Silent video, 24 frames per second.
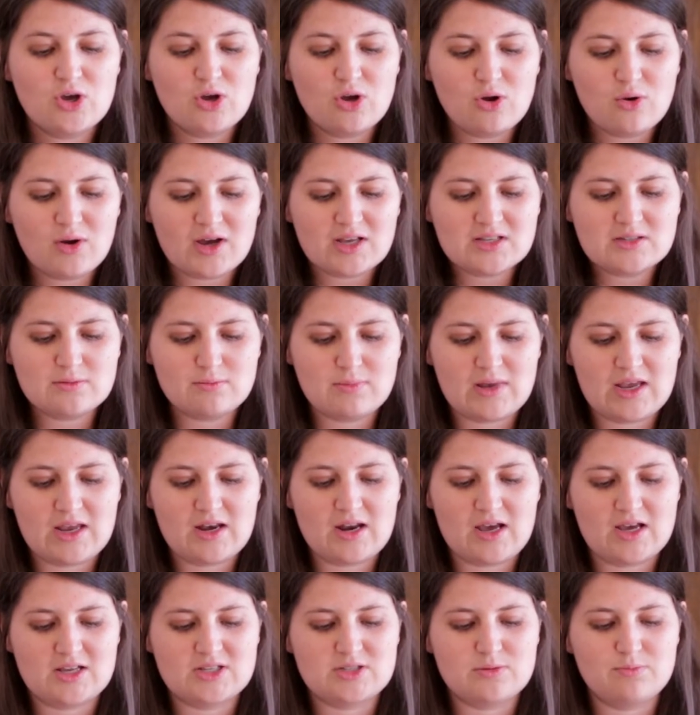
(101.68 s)
who has
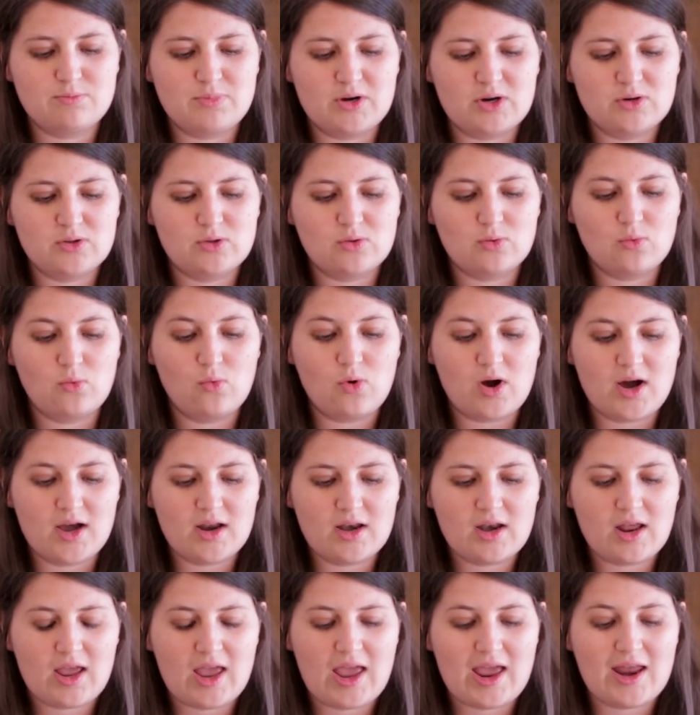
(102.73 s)
made us both
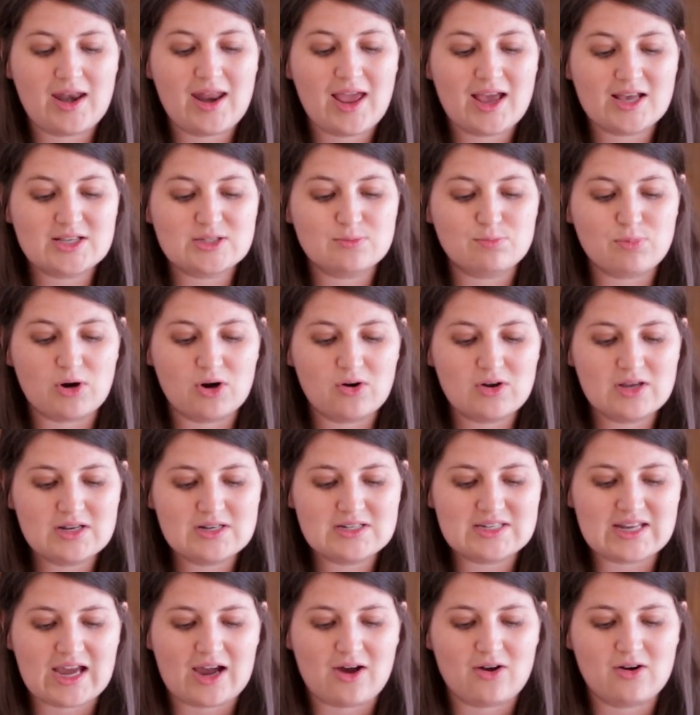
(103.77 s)
one, and has
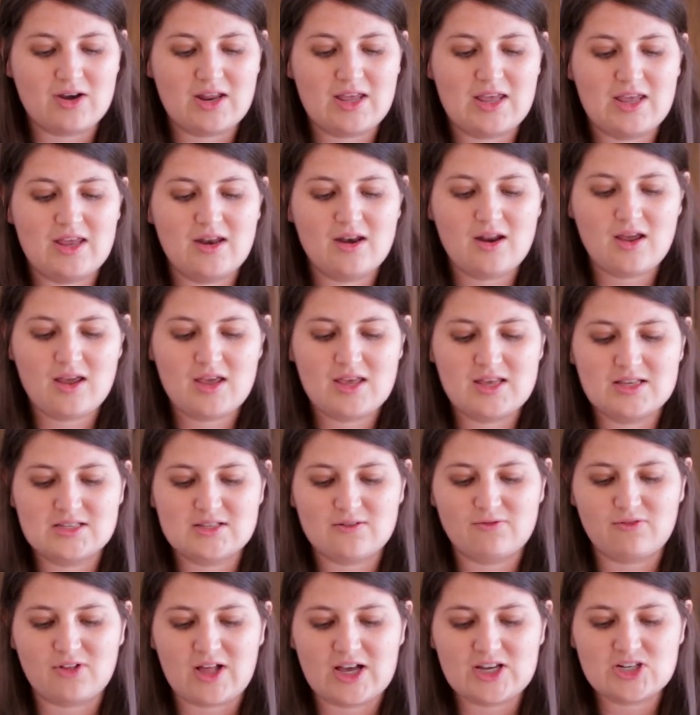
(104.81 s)
broken down in his
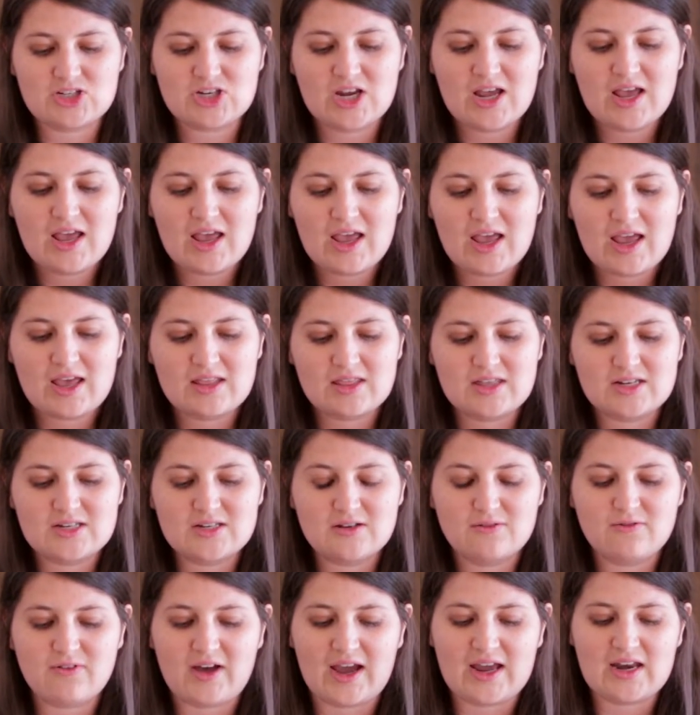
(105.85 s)
flesh the
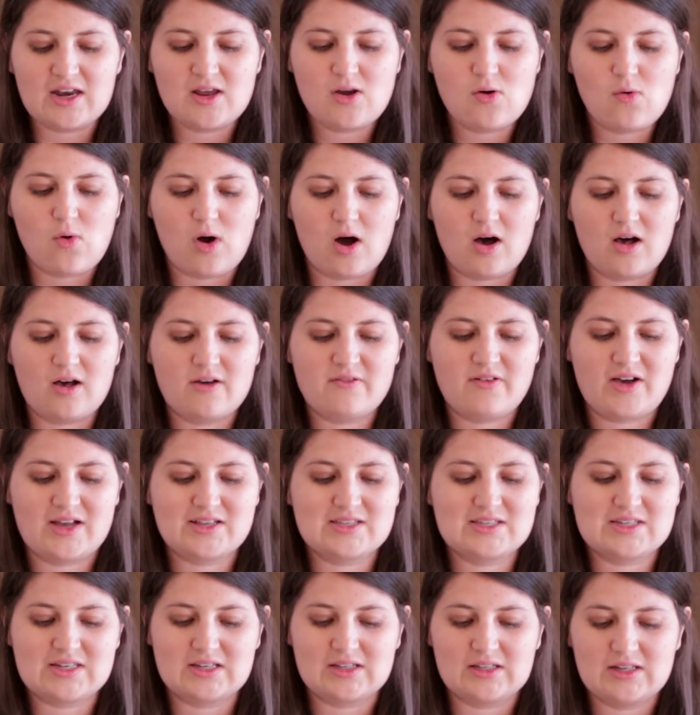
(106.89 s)
dividing wall of
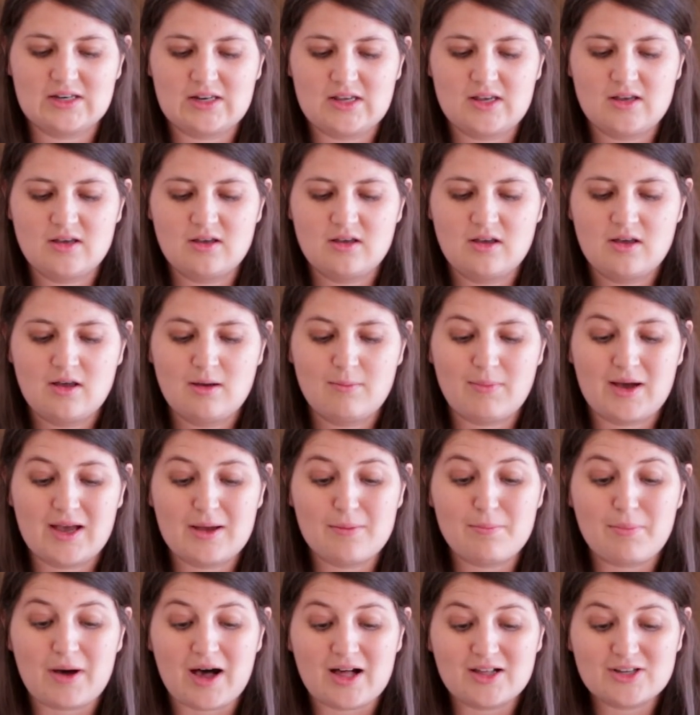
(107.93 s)
hostility, by
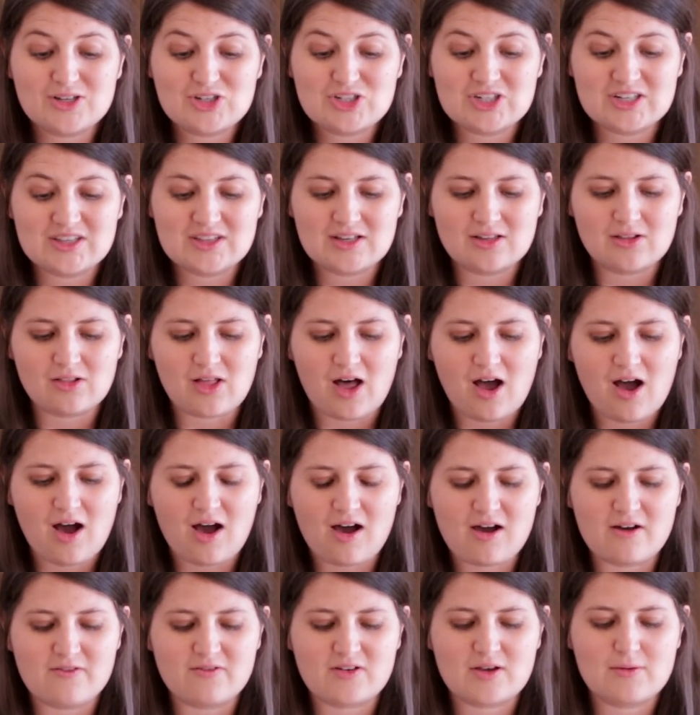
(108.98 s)
abolishing the
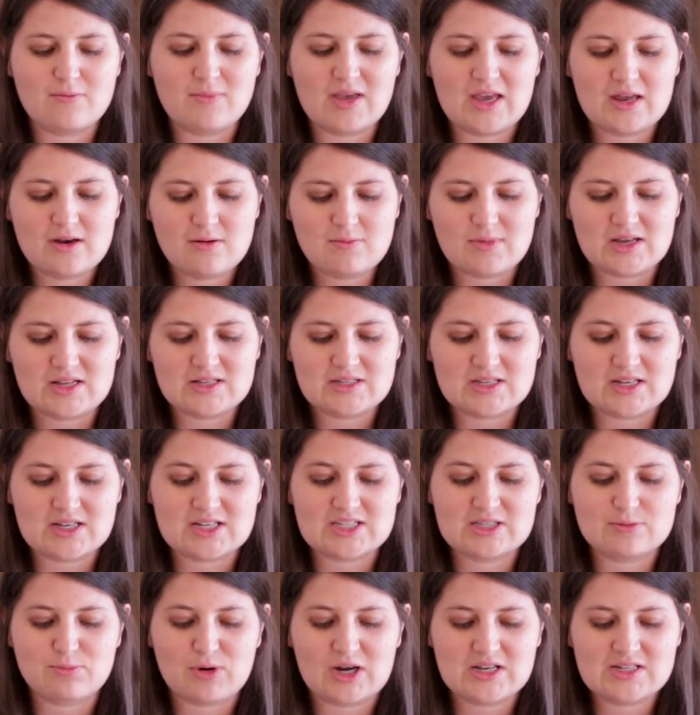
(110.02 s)
law of commandments
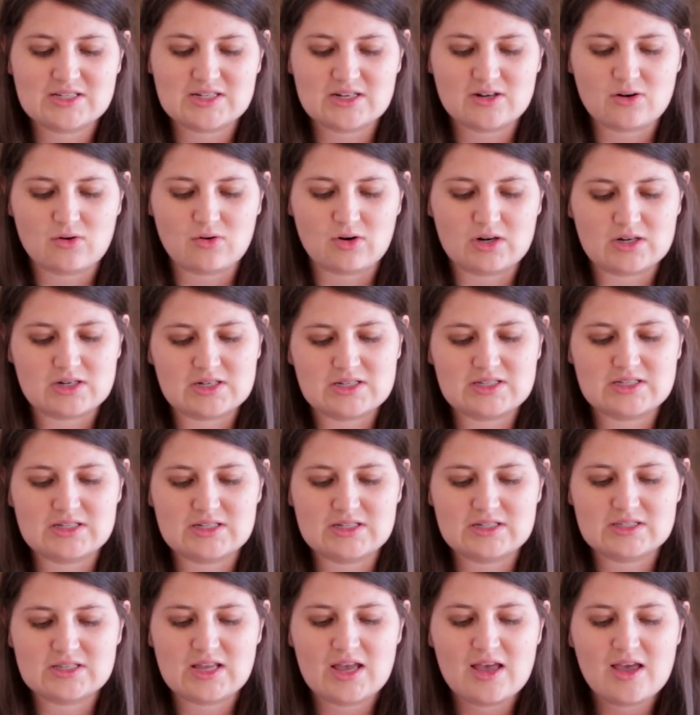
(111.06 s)
expressed in
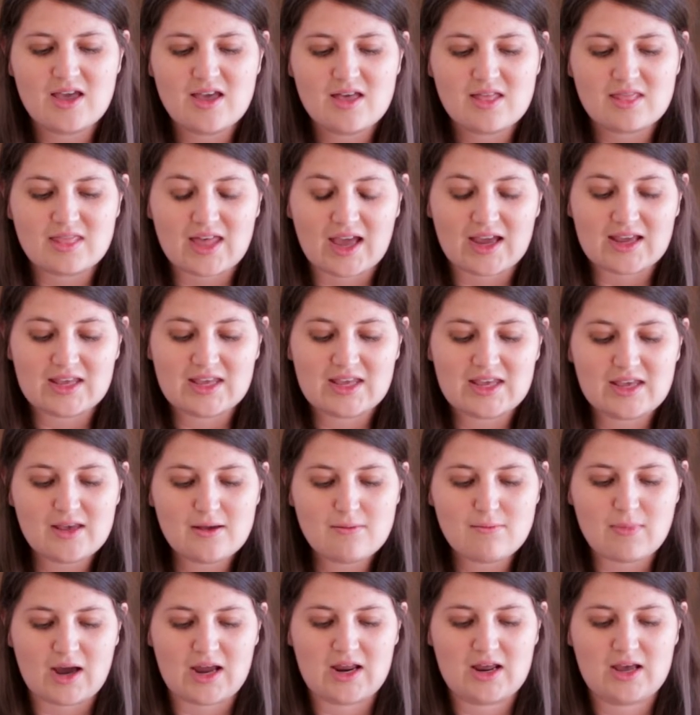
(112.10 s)
ordinances, that he
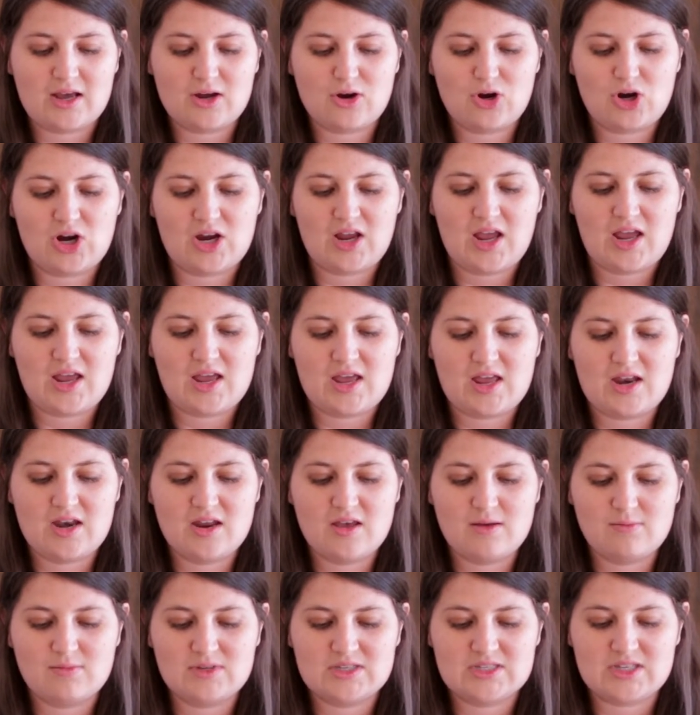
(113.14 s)
might create in
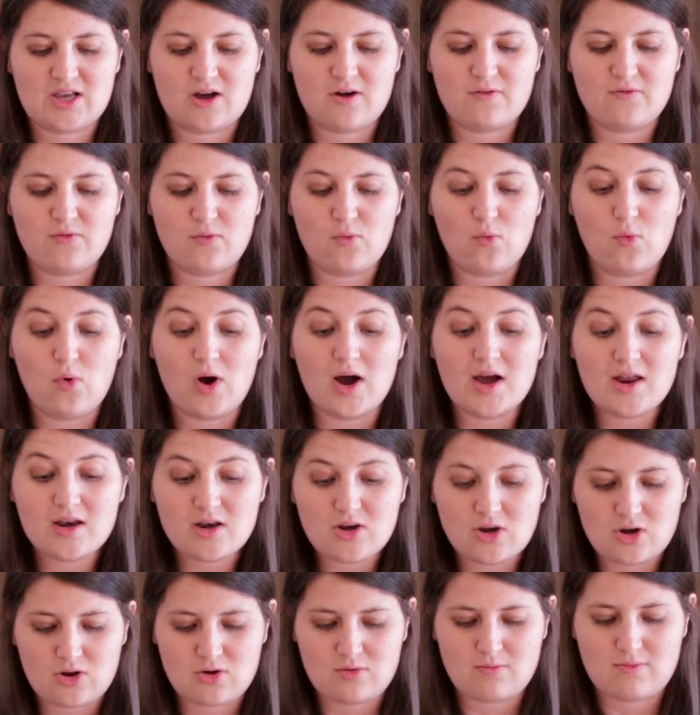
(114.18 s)
himself
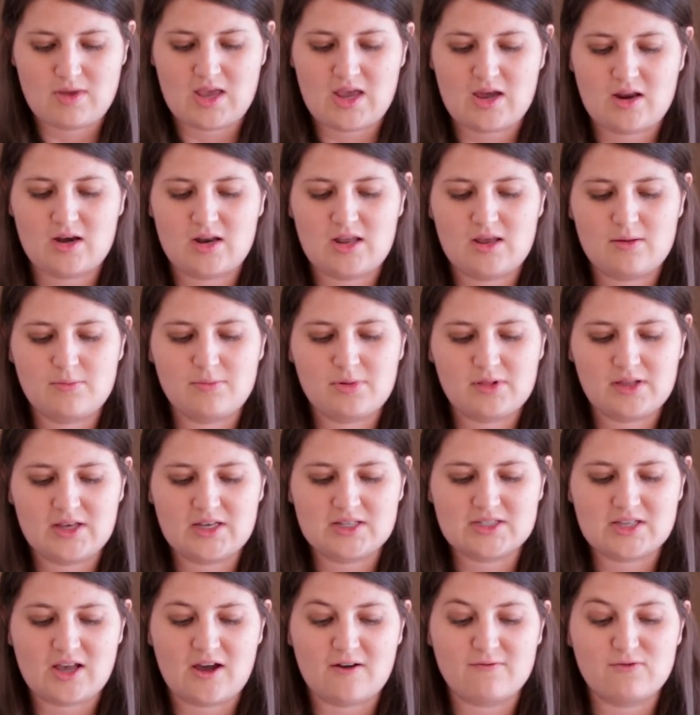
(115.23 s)
one new man in
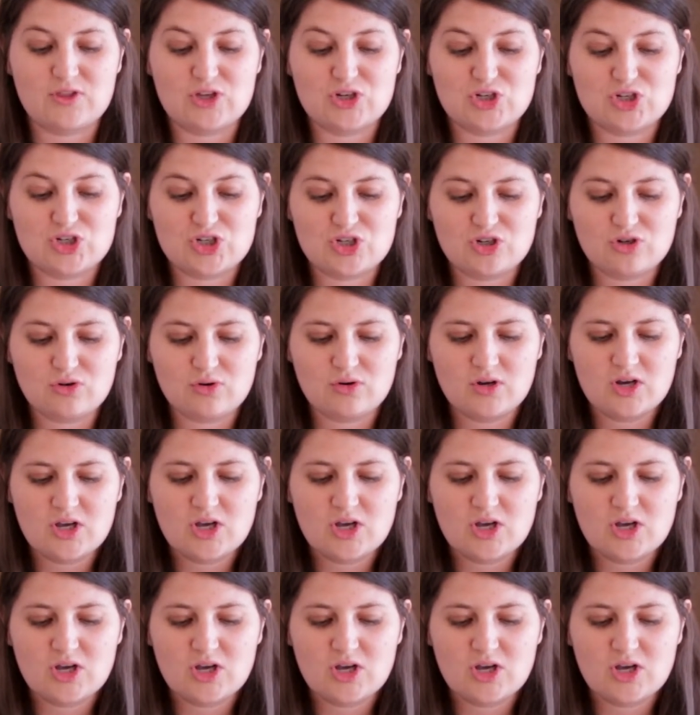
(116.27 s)
place of the two,